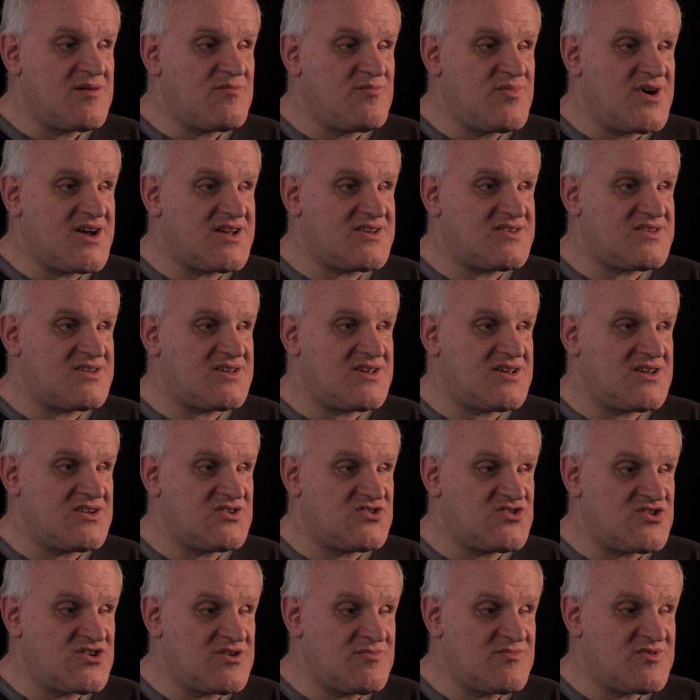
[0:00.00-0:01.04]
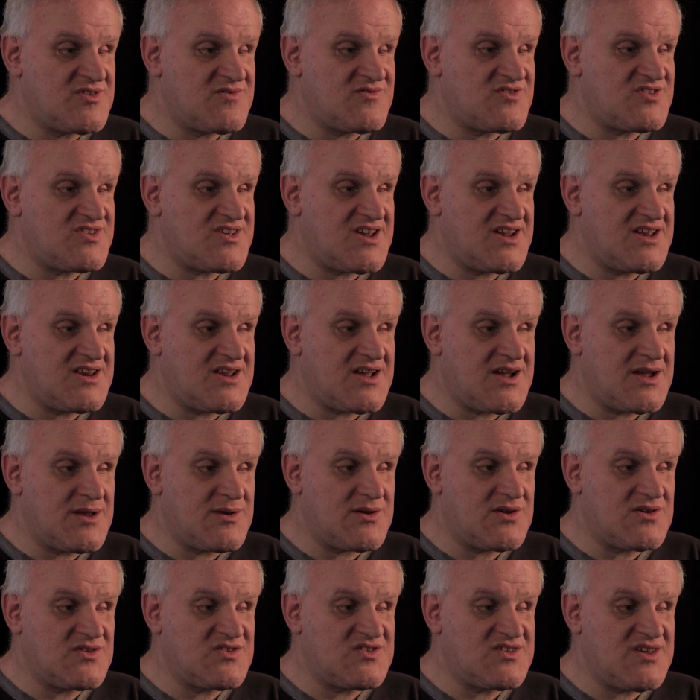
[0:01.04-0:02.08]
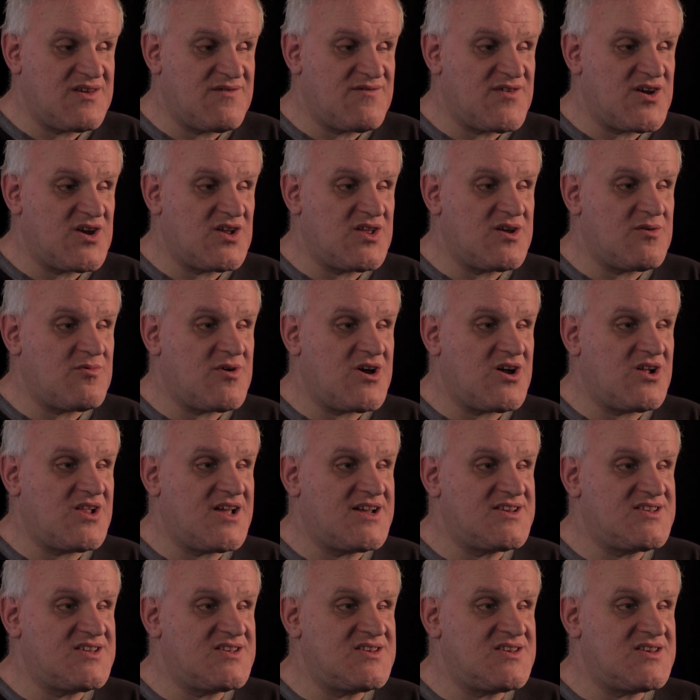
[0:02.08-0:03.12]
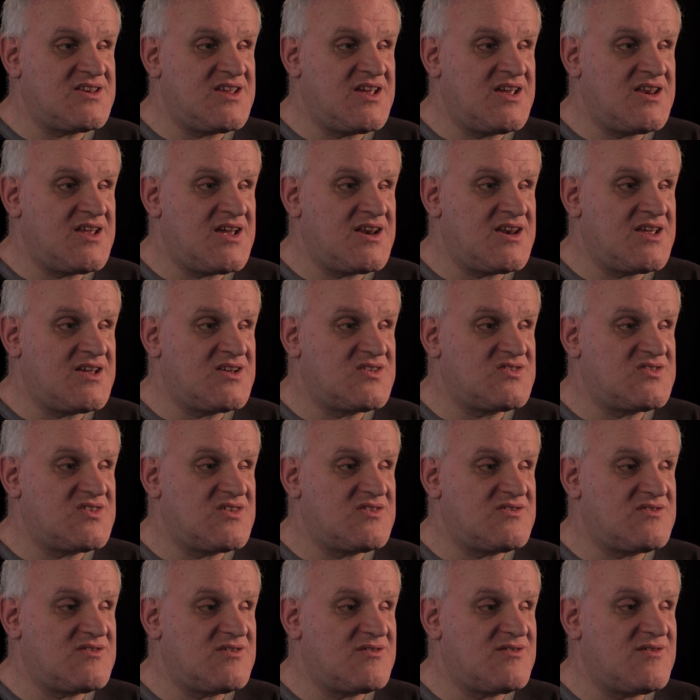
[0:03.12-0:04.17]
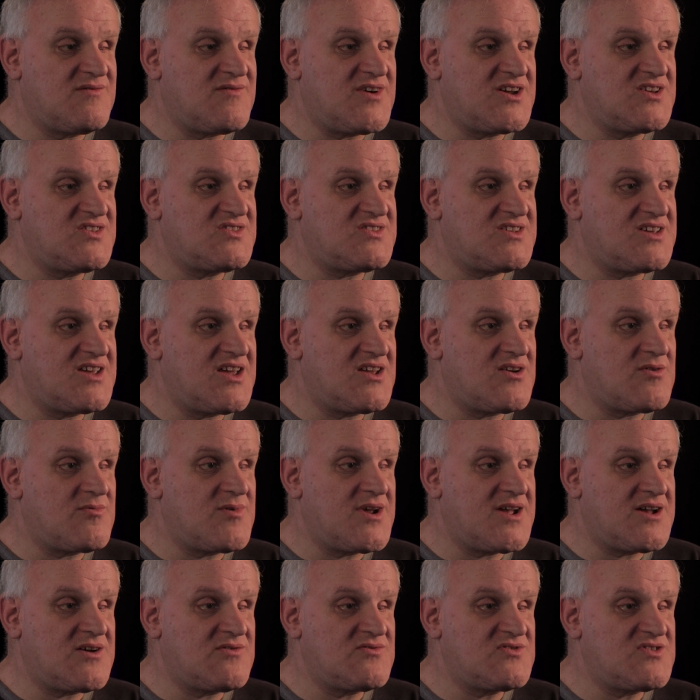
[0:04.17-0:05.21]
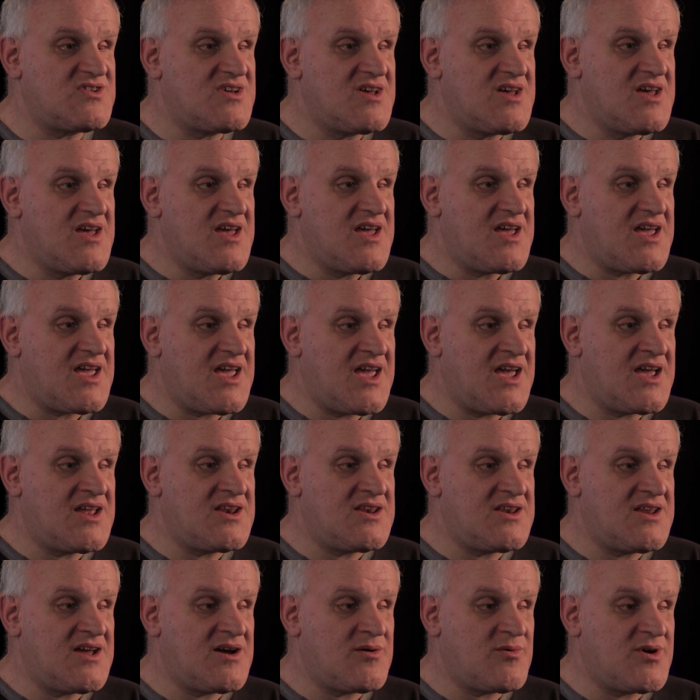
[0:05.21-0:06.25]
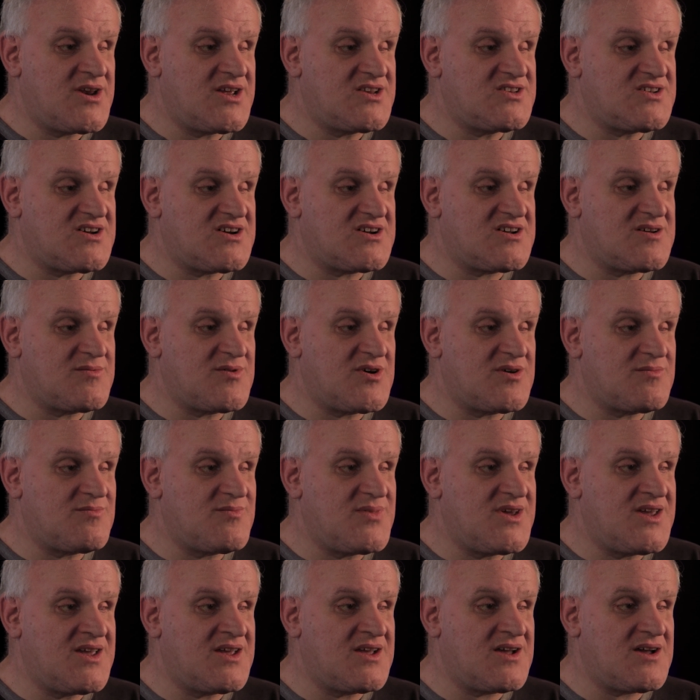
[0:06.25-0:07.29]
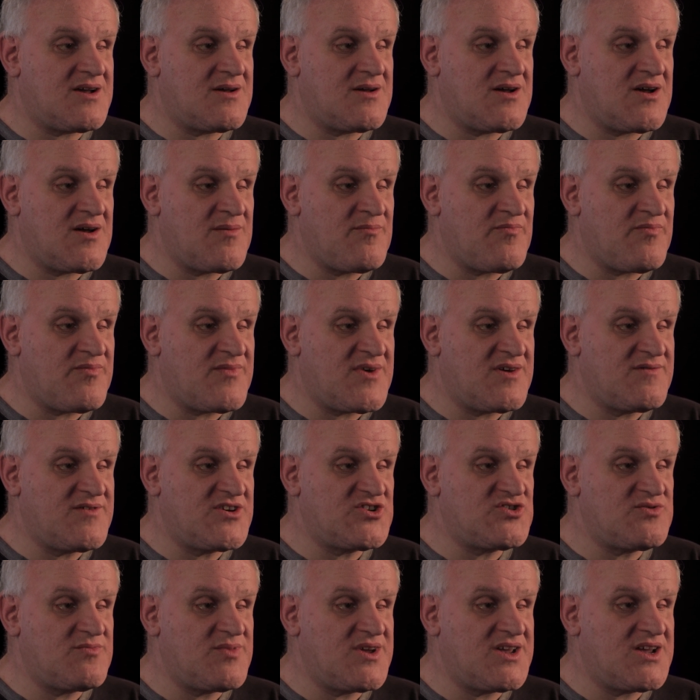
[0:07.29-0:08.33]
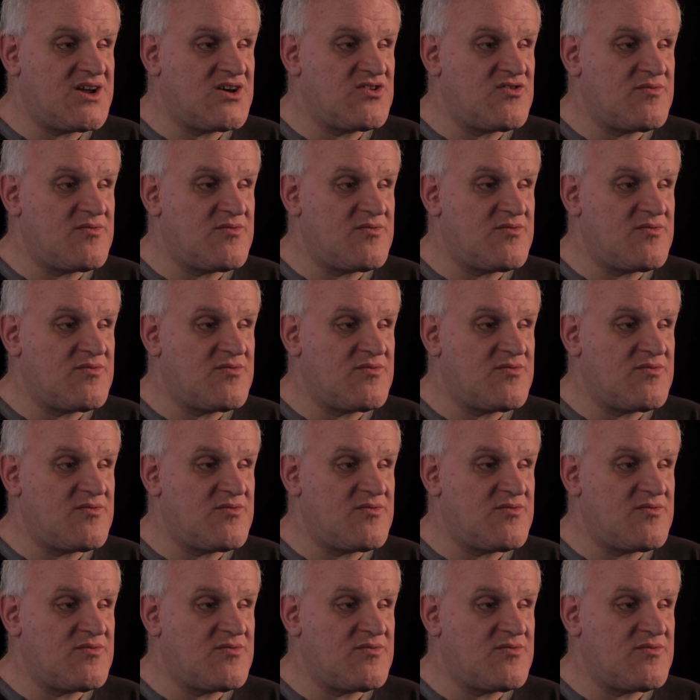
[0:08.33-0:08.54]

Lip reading: But in terms of sight, I could see fairly well. I didn't need any assistive device to get around. And now when I talk about being, my vision being